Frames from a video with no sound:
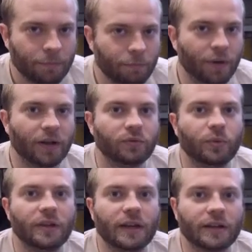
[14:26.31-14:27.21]
but
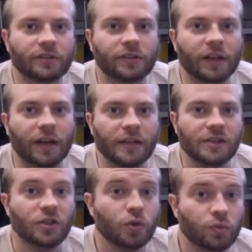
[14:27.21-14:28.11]
we actually got it
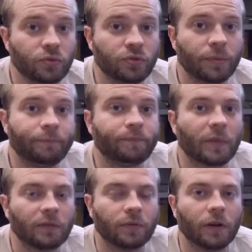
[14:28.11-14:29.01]
used
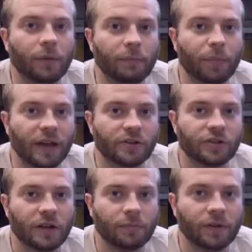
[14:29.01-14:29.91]
from a bike
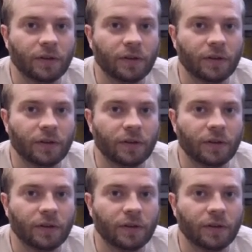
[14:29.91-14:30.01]
shop.